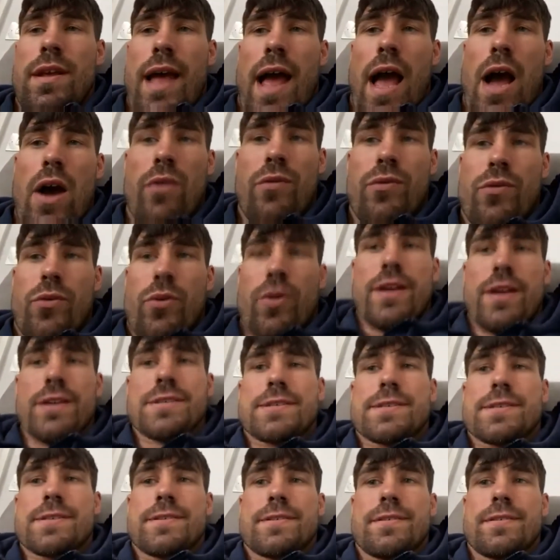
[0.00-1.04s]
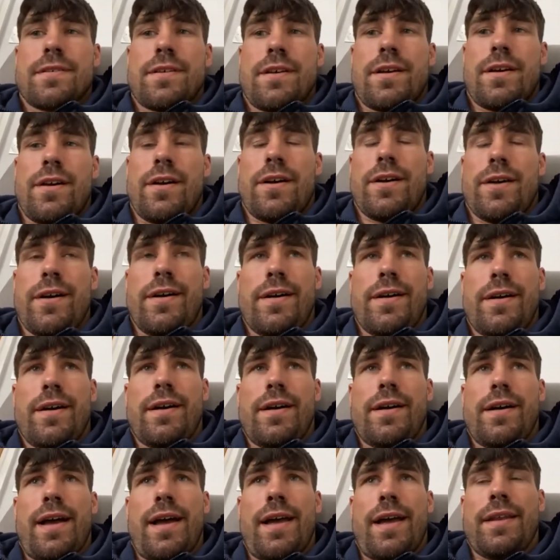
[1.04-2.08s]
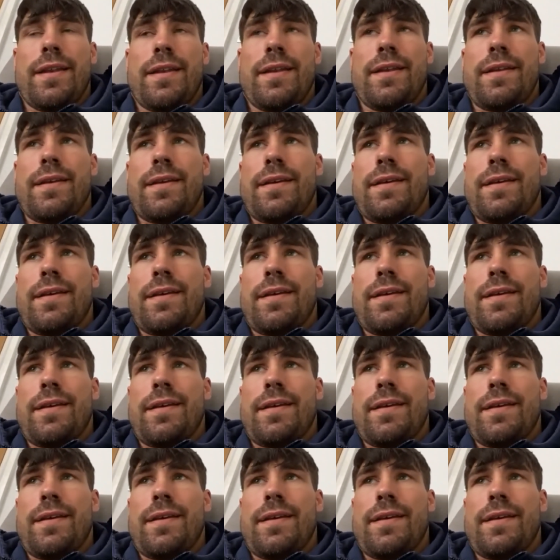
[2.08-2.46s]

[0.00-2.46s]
Alvarez, uh, and